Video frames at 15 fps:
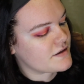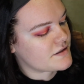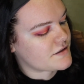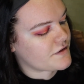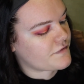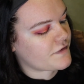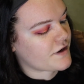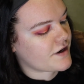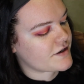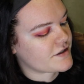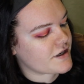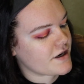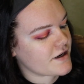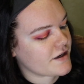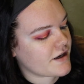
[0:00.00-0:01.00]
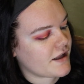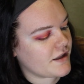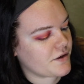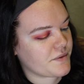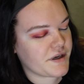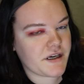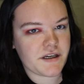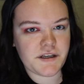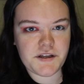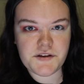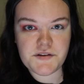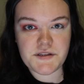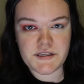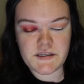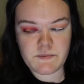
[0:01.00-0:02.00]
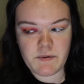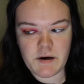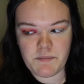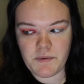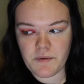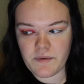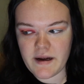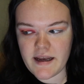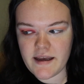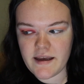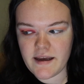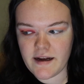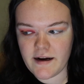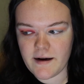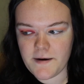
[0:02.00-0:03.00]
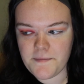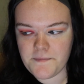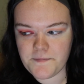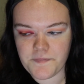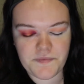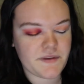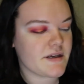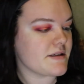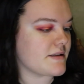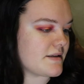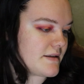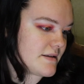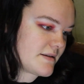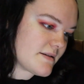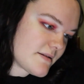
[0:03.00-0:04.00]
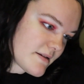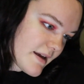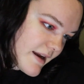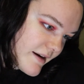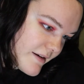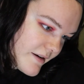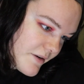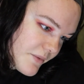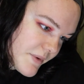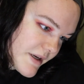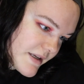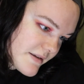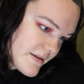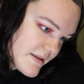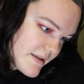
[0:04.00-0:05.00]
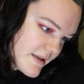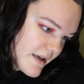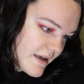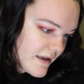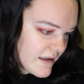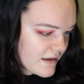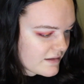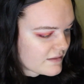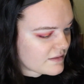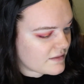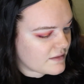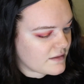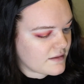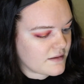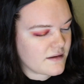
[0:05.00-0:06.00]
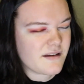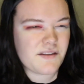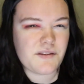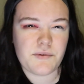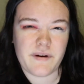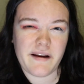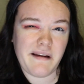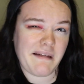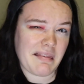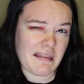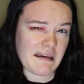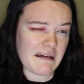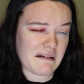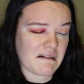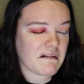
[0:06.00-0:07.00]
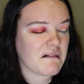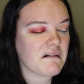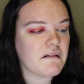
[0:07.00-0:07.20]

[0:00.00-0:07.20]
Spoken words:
So for our dark color, we're gonna use this purple right here. This is, I don't know what, C3, I think.